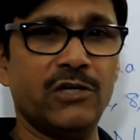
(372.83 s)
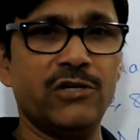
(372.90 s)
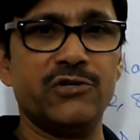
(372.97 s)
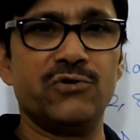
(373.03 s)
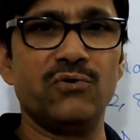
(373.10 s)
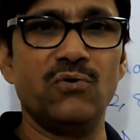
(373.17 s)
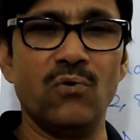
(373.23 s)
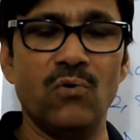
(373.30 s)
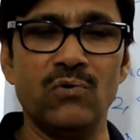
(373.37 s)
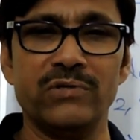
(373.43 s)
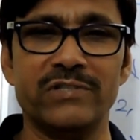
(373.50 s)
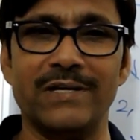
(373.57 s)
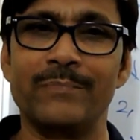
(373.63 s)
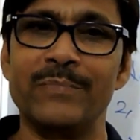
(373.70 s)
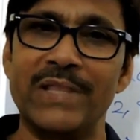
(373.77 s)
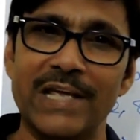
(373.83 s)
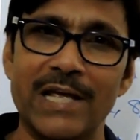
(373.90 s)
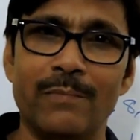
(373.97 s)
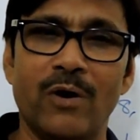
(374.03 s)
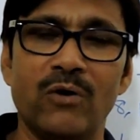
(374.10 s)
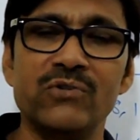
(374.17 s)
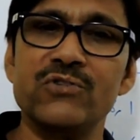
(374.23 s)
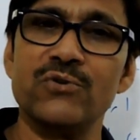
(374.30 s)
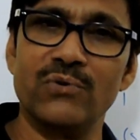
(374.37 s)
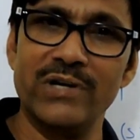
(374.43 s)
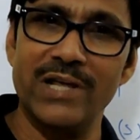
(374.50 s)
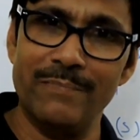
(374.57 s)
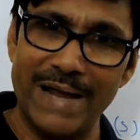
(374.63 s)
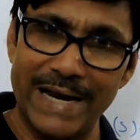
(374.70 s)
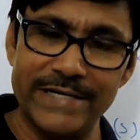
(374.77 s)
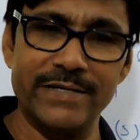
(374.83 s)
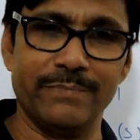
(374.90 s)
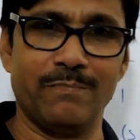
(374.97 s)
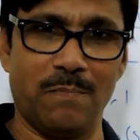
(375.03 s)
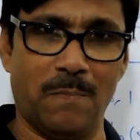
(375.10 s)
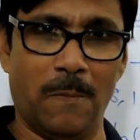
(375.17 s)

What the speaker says: to know something about sodium atom